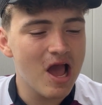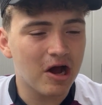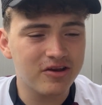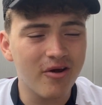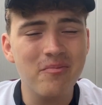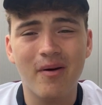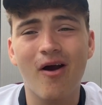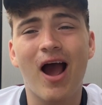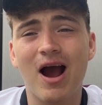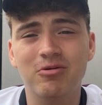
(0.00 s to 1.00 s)
I don't put
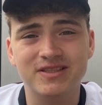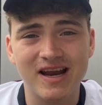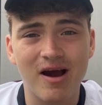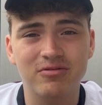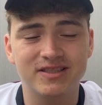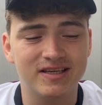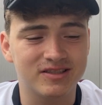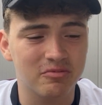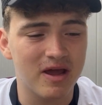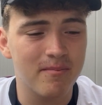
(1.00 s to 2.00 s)
hours and hours
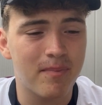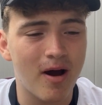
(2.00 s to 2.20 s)
into it,